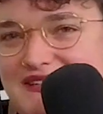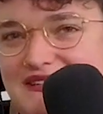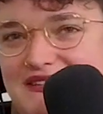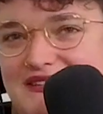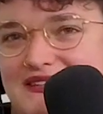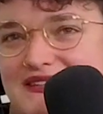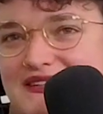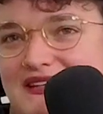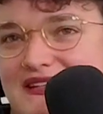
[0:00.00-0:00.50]

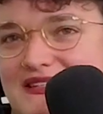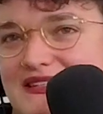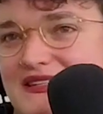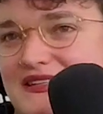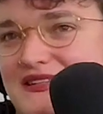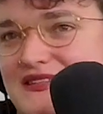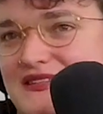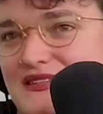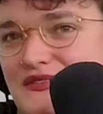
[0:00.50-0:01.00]
Listen, like
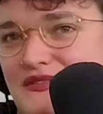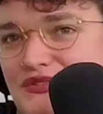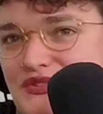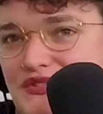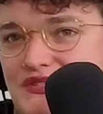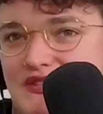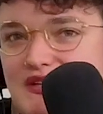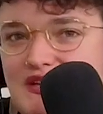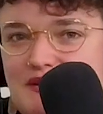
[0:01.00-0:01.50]
cities,
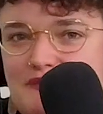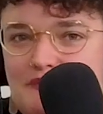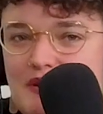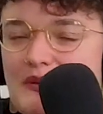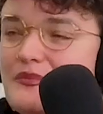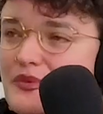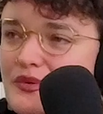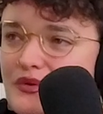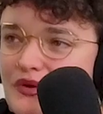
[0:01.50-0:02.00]
just like
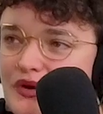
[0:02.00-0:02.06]
people,